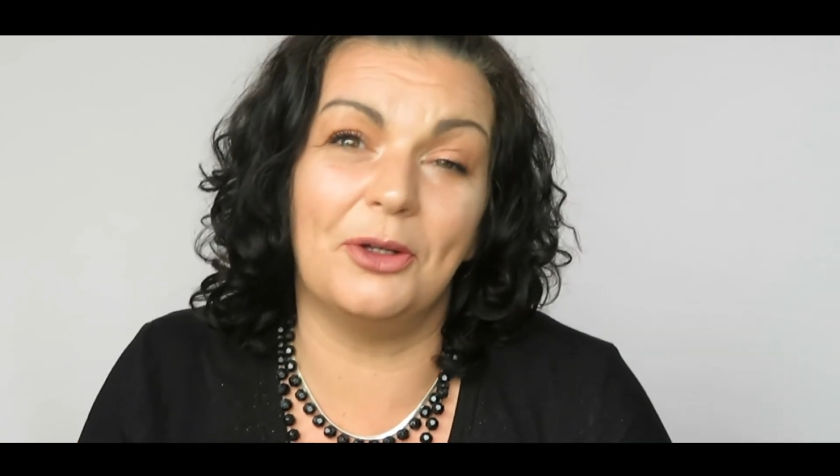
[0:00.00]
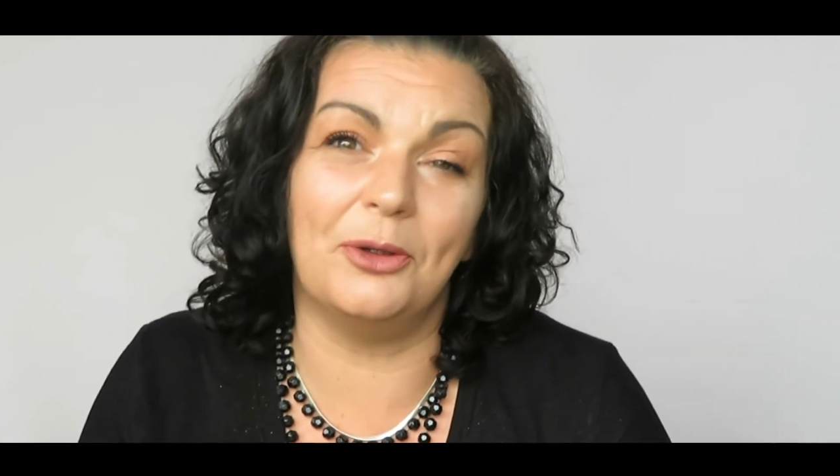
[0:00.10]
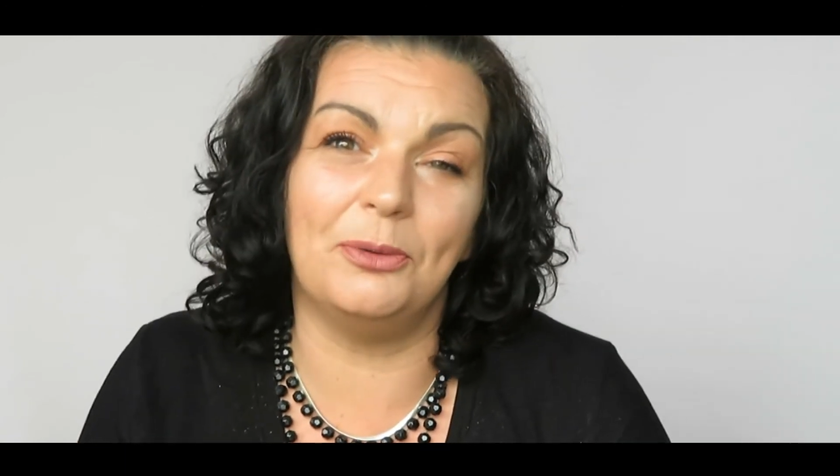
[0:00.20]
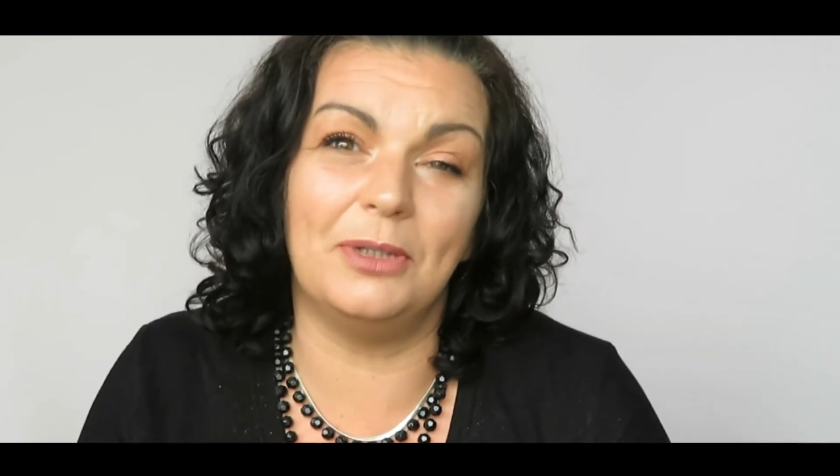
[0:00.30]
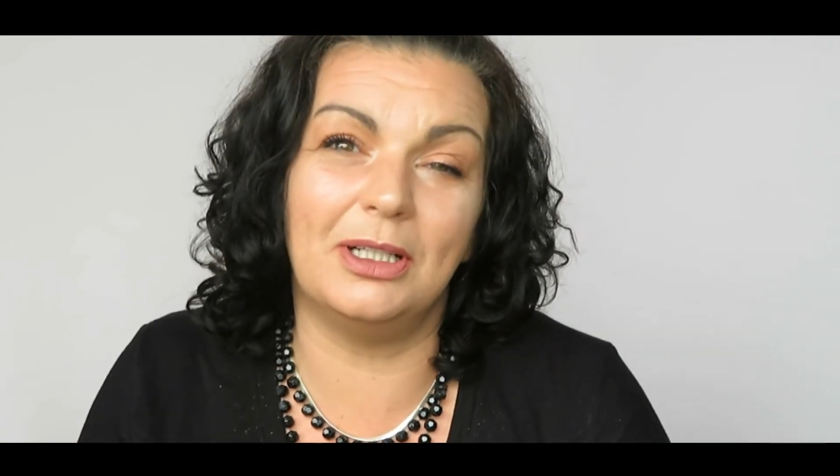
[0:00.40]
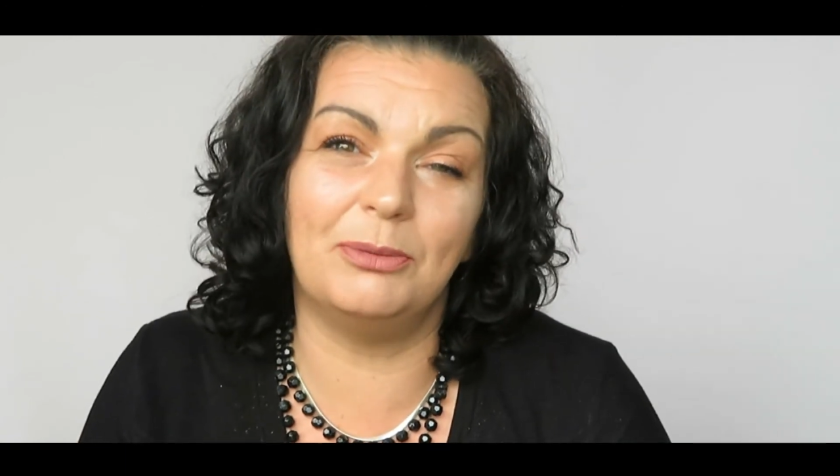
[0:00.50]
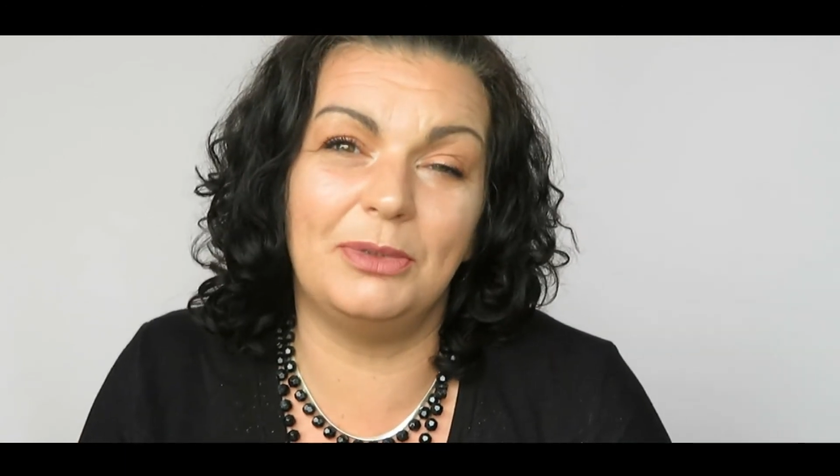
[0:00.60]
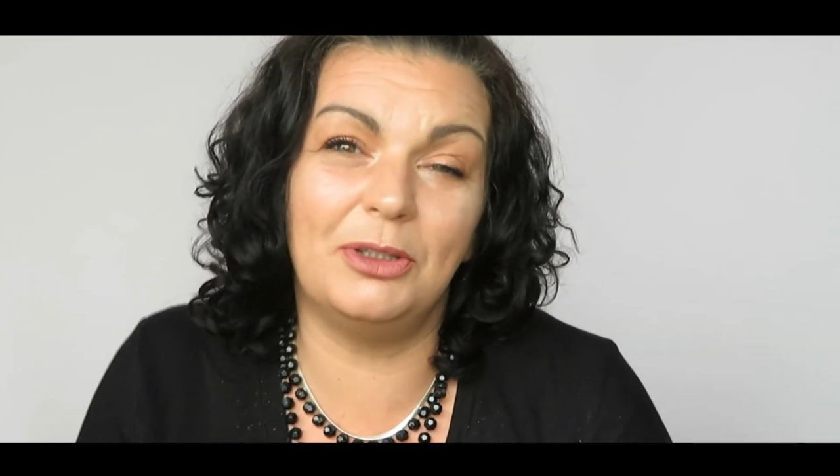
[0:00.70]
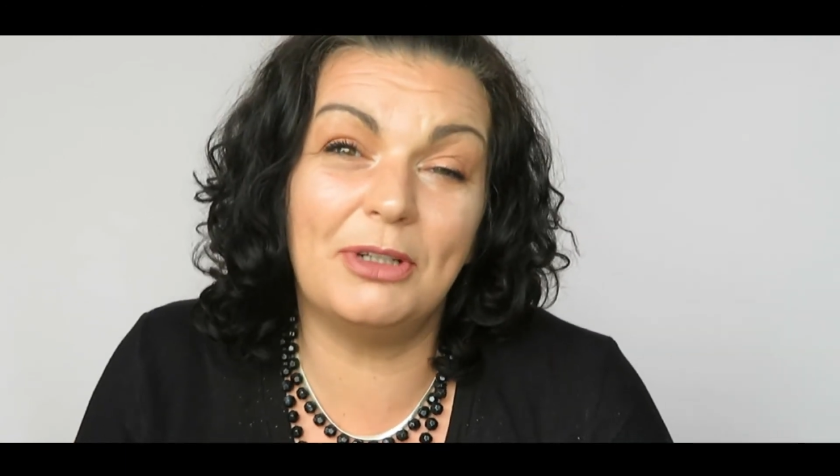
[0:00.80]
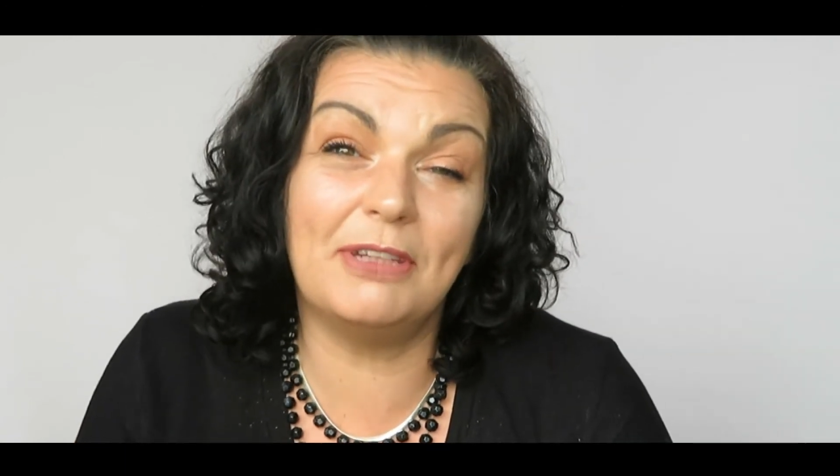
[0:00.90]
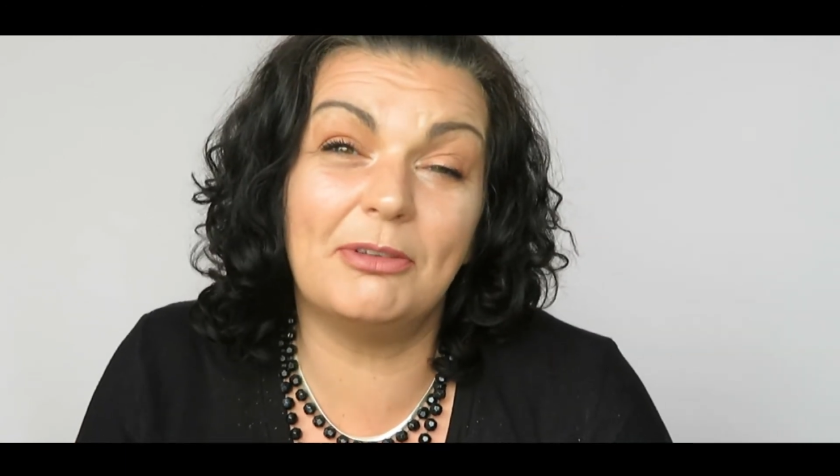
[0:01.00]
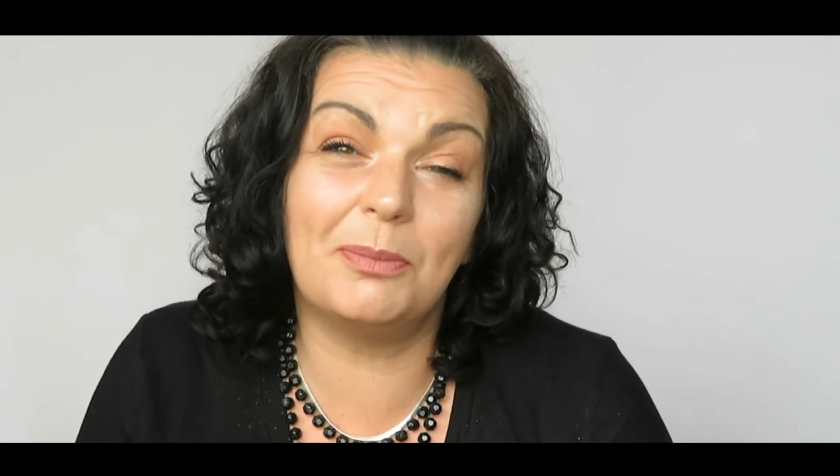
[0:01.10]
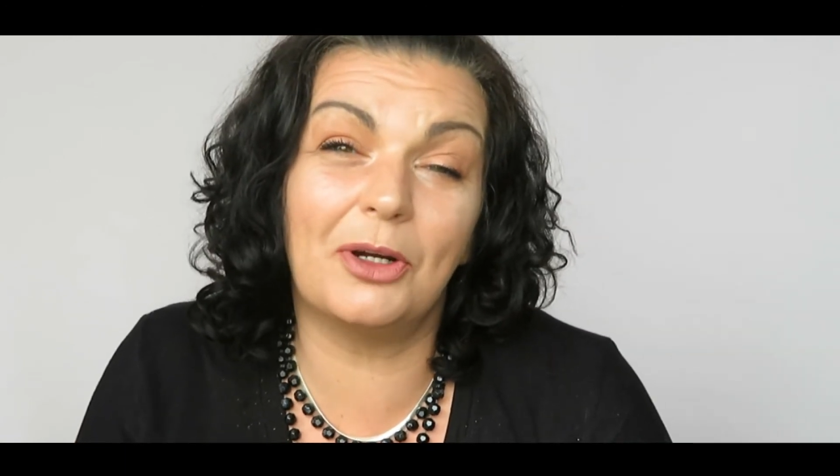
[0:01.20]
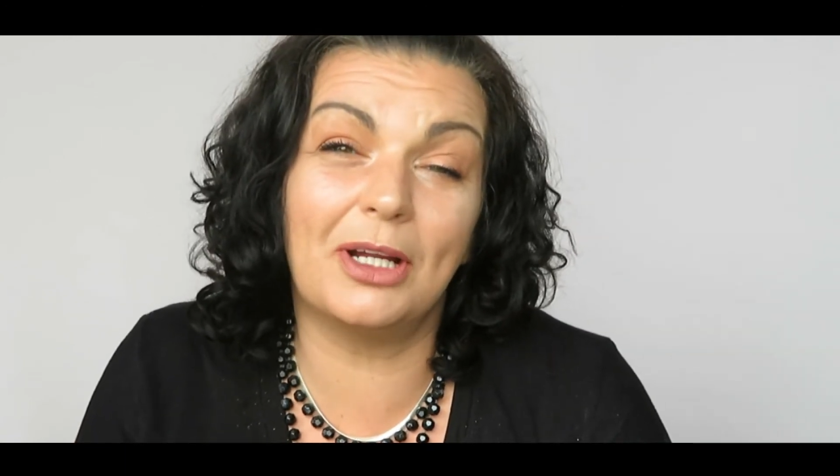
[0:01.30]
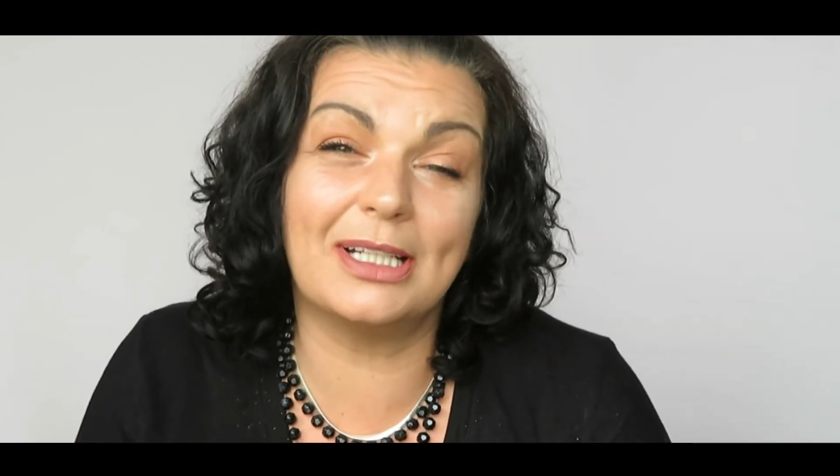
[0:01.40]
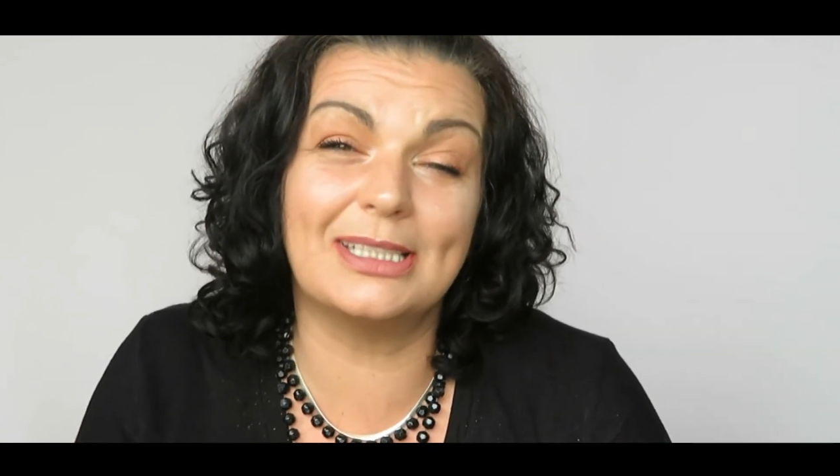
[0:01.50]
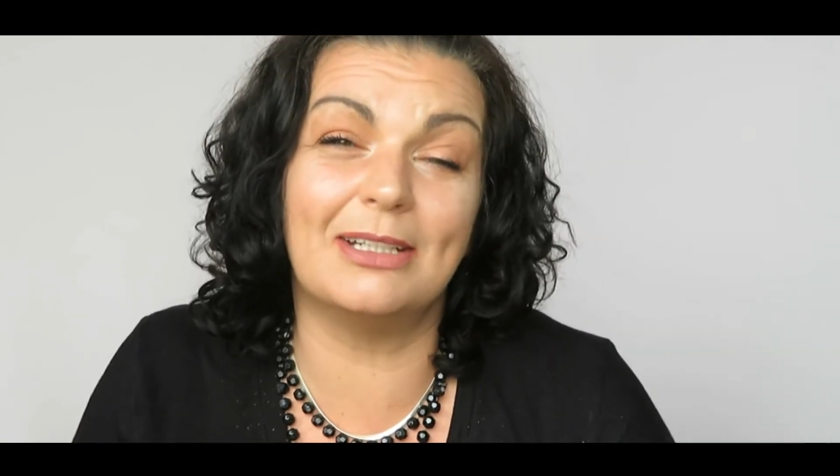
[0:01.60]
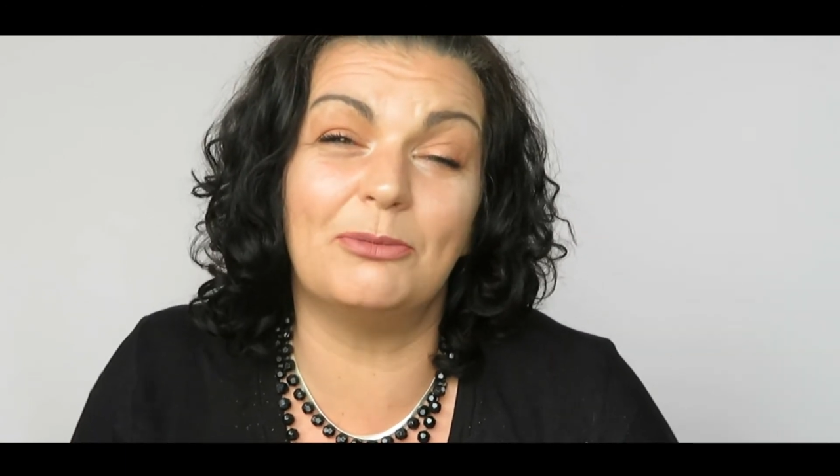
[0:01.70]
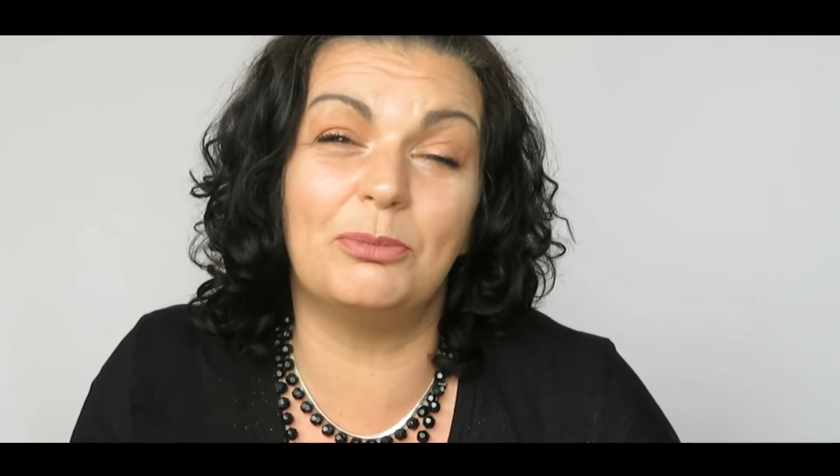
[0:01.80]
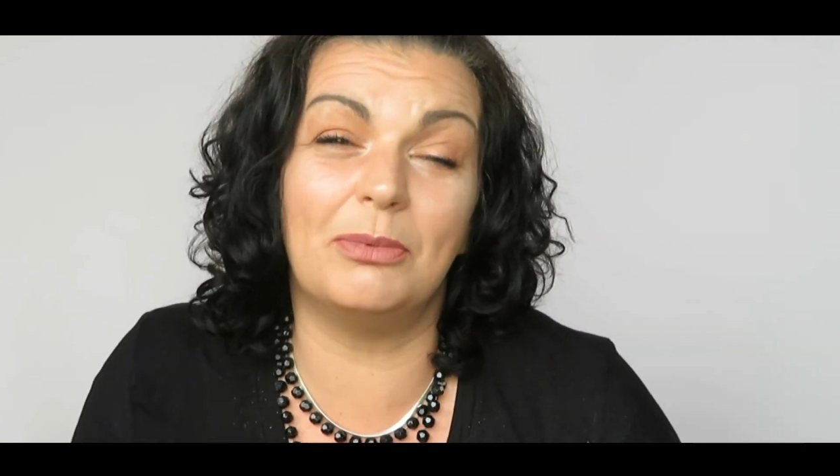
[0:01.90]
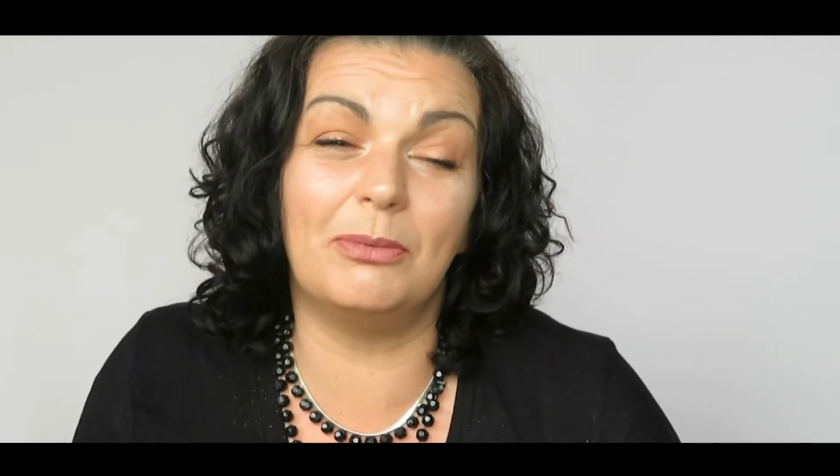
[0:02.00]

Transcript: know, looking for products that